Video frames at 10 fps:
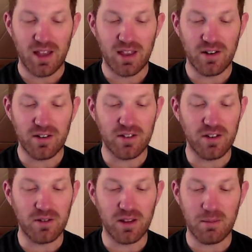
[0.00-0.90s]
There is
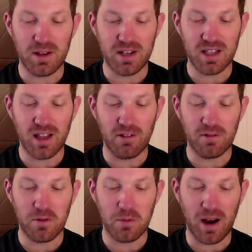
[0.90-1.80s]
no limit to love's
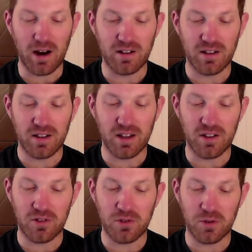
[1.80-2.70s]
forbearance,
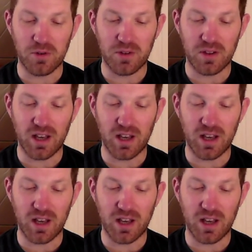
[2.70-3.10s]
its truth,